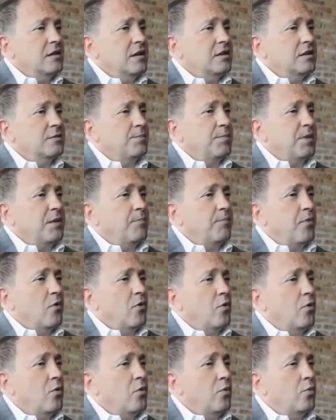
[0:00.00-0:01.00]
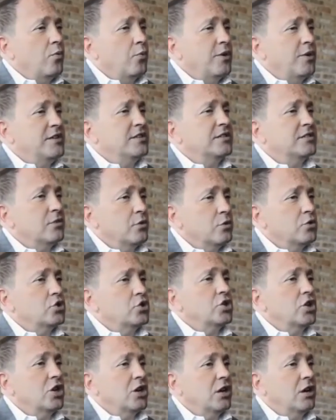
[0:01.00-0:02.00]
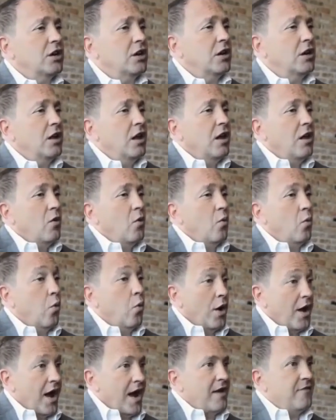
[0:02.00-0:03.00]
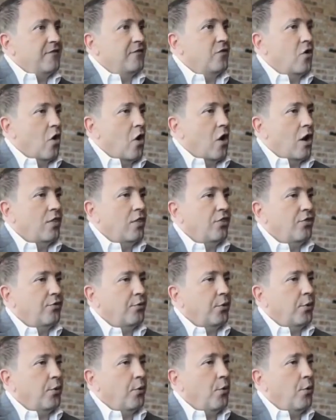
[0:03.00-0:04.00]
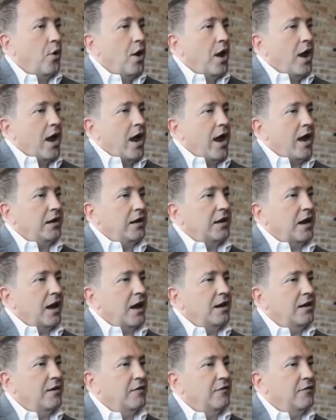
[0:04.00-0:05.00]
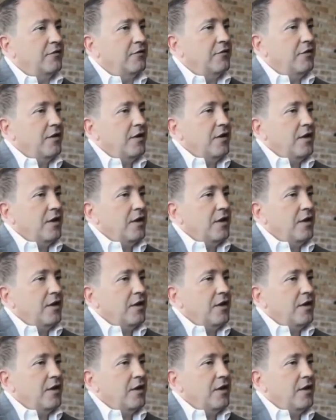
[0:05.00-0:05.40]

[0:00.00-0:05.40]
It's people researching what I've gone through and kind of